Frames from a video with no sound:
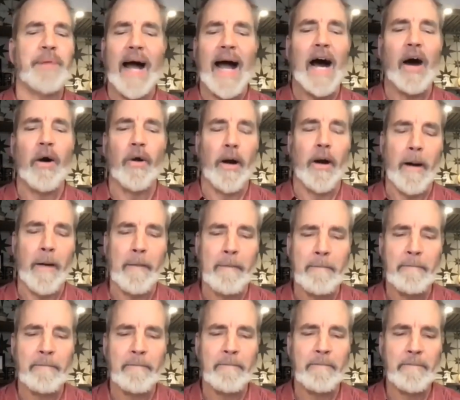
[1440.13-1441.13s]
power,
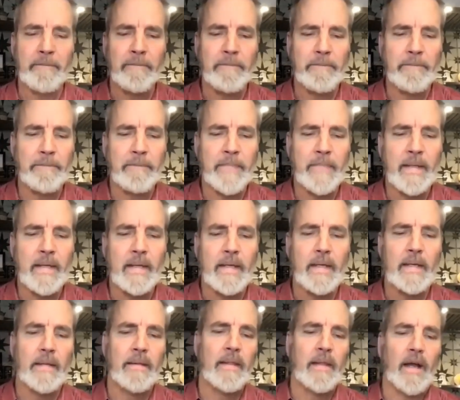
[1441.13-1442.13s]

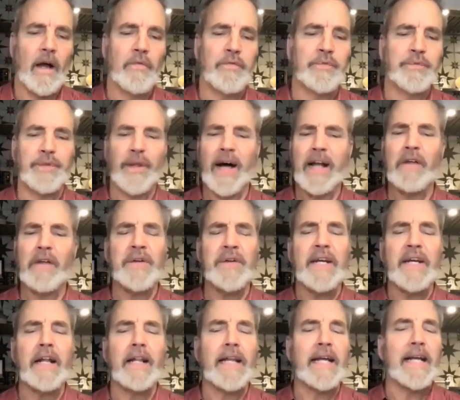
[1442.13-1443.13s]
a flood of
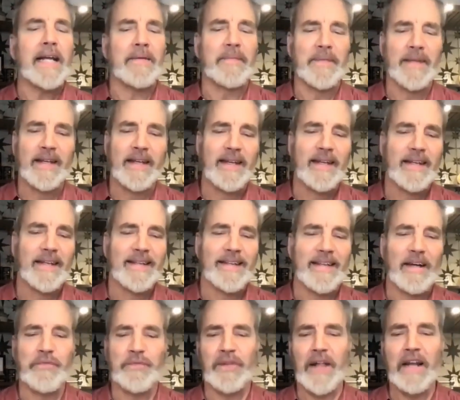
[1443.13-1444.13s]
healing,
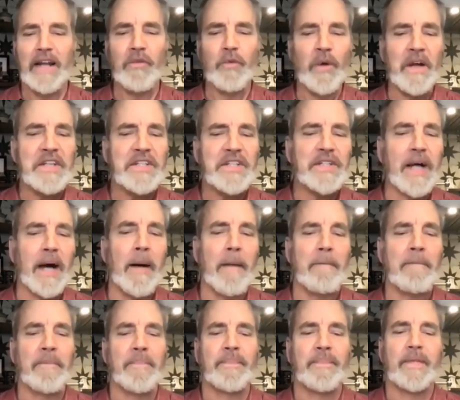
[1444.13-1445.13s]
a flood of
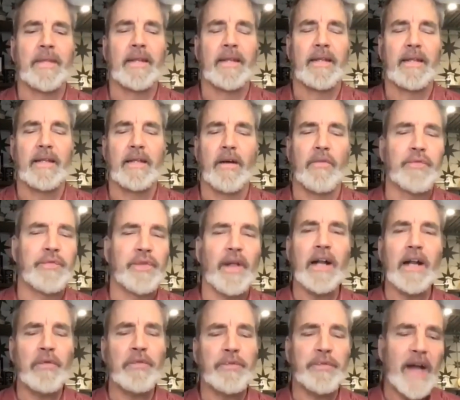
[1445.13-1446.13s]
wisdom, a
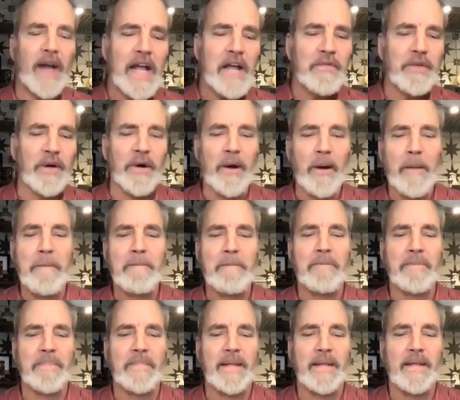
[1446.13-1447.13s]
flood of favor.
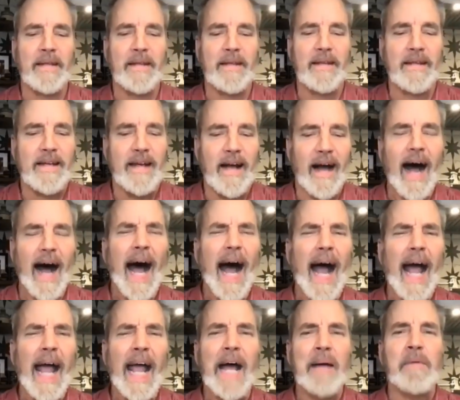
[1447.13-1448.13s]

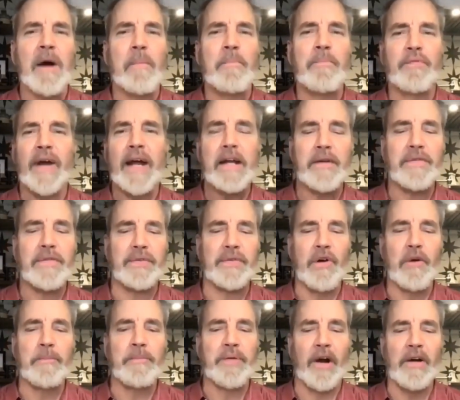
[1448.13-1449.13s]
I am a
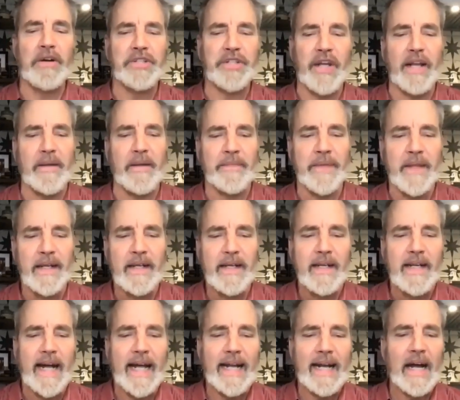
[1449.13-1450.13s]
breakthrough person
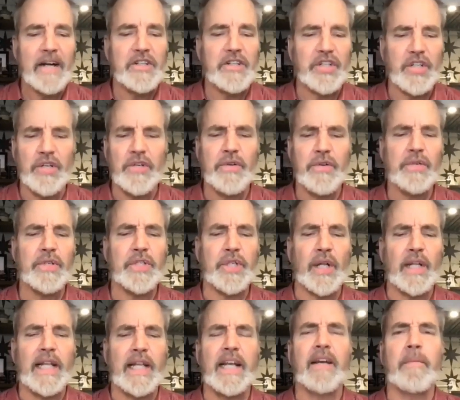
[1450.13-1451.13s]
and I choose
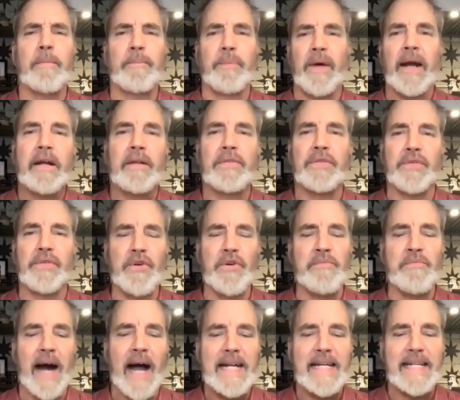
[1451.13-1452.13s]
to live breakthrough
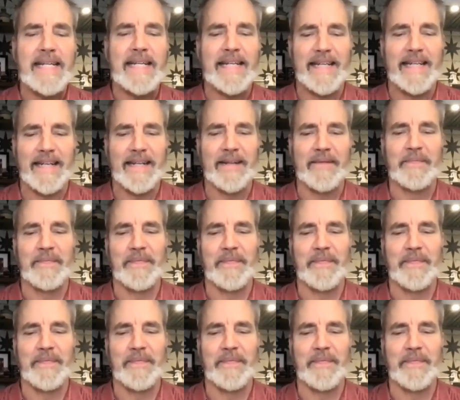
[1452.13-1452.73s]
minded.